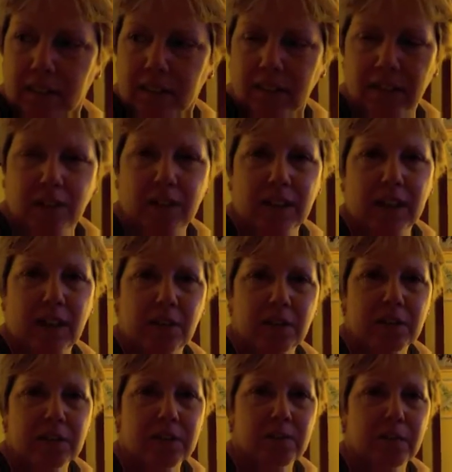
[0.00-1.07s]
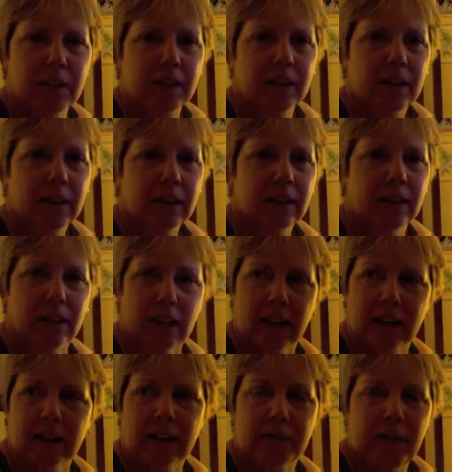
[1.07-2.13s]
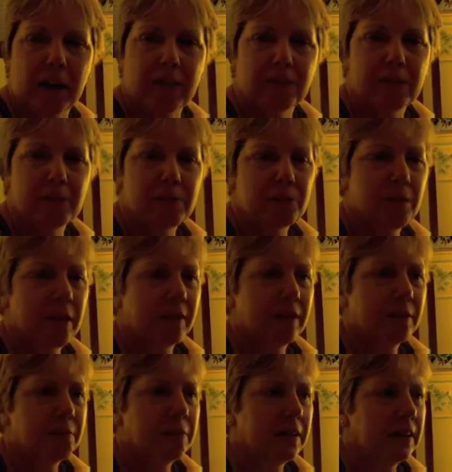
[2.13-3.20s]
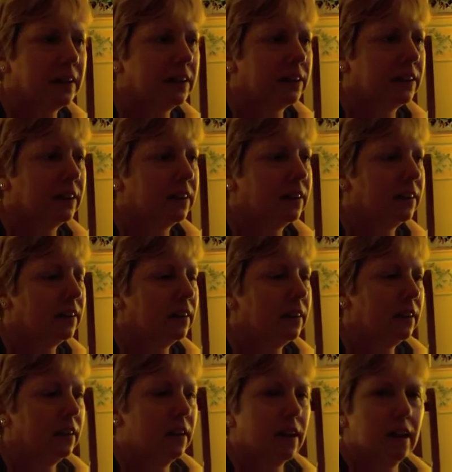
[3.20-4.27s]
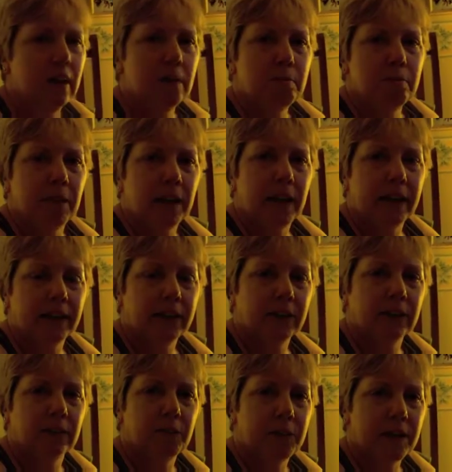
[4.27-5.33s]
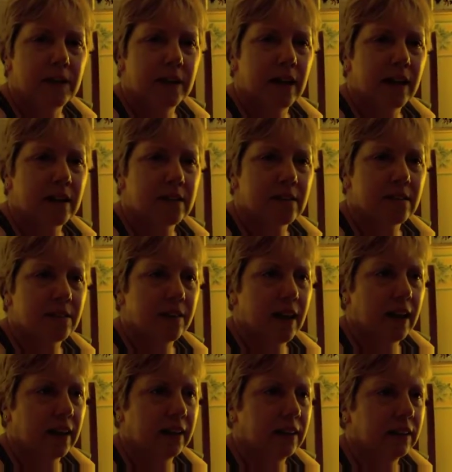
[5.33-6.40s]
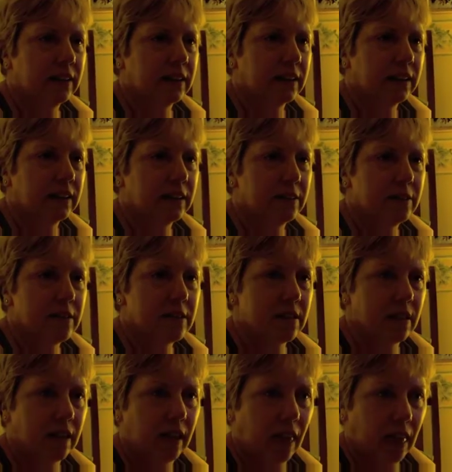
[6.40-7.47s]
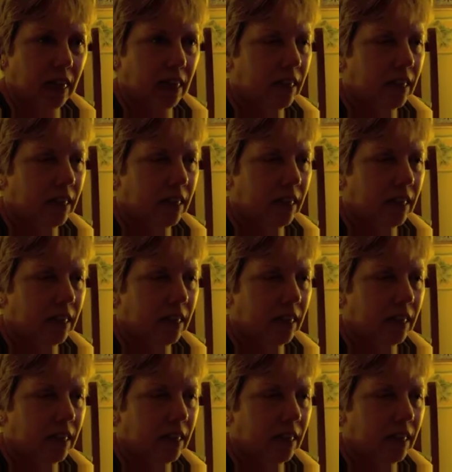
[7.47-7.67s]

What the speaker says: You know when you get all the smoke, like I did the bathroom as well, and the bleach and Pledge and Windex and all that in your system, it's like...